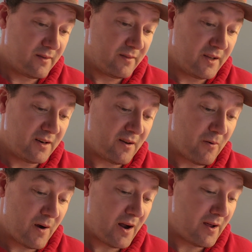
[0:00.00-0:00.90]
than
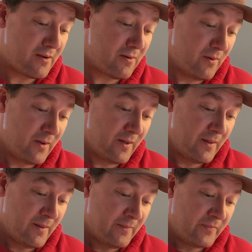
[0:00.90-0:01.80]
Ohio.
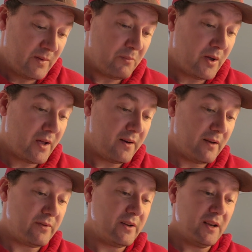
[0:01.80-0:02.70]
But
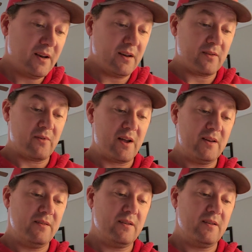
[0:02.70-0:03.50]
if you get in the right